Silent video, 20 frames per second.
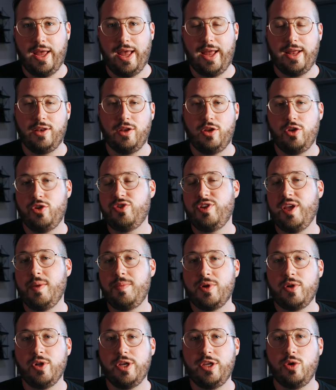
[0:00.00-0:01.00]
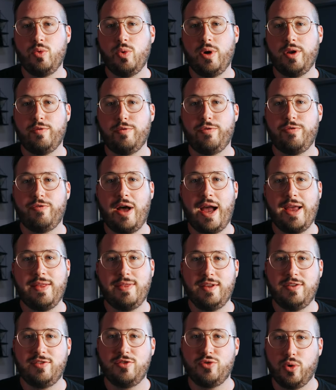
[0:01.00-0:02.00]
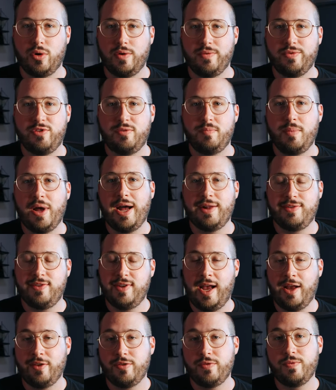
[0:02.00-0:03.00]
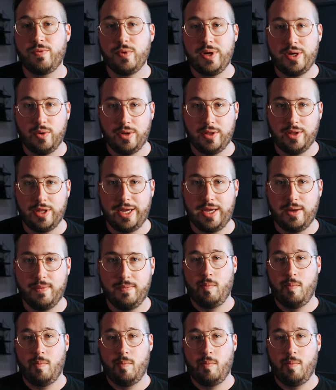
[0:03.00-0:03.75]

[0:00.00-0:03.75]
and typically you wouldn't find these sort of spots as frequently.